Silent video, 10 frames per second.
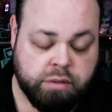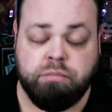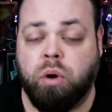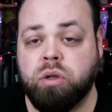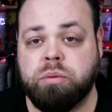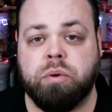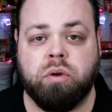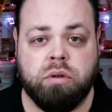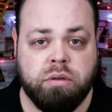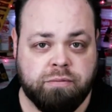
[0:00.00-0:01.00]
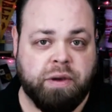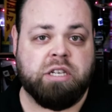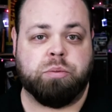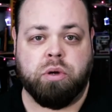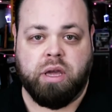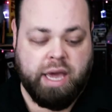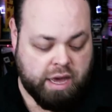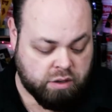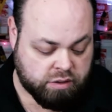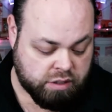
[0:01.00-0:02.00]
multiple Facebook
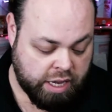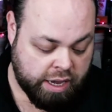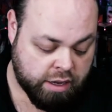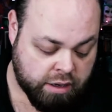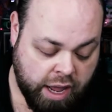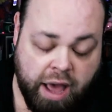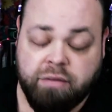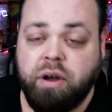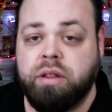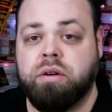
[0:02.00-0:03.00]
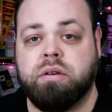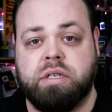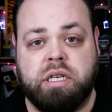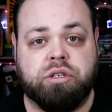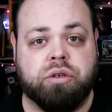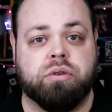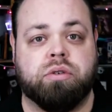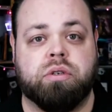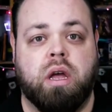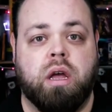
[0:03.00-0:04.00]
accounts and have other
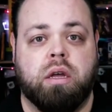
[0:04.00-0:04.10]
teachers